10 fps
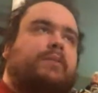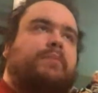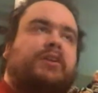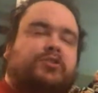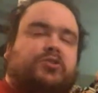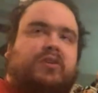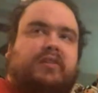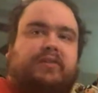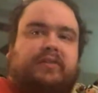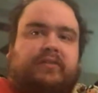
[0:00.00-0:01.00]
pitch
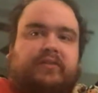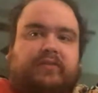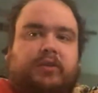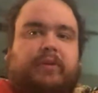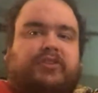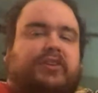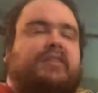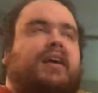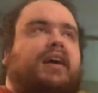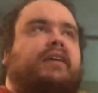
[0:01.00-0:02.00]
trailer is still very much
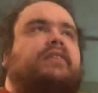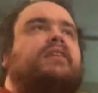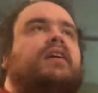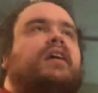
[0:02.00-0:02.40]
online.